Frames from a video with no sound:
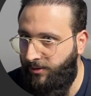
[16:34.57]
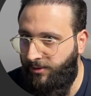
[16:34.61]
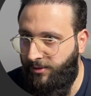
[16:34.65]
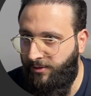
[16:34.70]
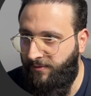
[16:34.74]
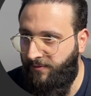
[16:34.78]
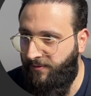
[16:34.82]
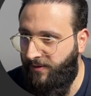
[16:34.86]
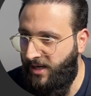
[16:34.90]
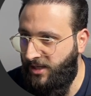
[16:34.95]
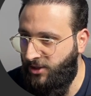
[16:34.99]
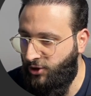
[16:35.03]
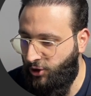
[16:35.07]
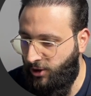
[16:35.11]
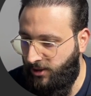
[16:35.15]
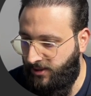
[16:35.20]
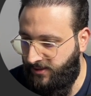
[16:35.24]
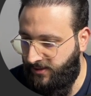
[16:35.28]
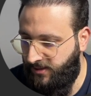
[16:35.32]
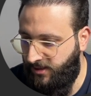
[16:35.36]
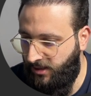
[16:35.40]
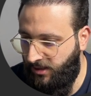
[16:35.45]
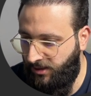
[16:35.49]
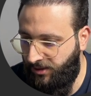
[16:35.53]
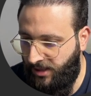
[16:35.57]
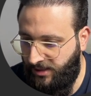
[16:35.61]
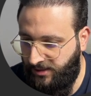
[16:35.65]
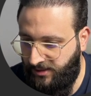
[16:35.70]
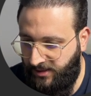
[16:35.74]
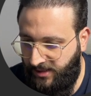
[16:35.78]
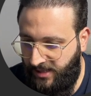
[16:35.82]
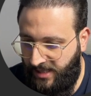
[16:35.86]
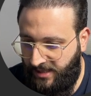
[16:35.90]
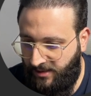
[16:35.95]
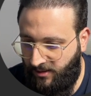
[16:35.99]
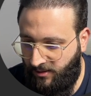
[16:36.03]
Refresh, it's still not
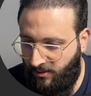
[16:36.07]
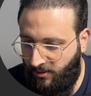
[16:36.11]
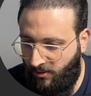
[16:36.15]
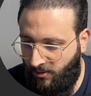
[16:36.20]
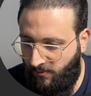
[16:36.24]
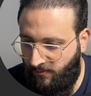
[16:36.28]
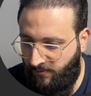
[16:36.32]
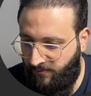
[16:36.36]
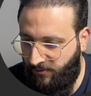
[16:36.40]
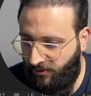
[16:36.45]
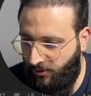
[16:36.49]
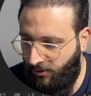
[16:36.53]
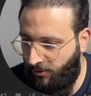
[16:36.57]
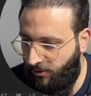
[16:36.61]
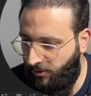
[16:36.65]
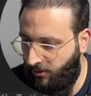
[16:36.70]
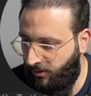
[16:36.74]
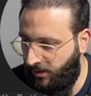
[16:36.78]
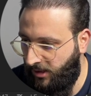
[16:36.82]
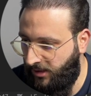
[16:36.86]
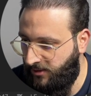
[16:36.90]
yet configured.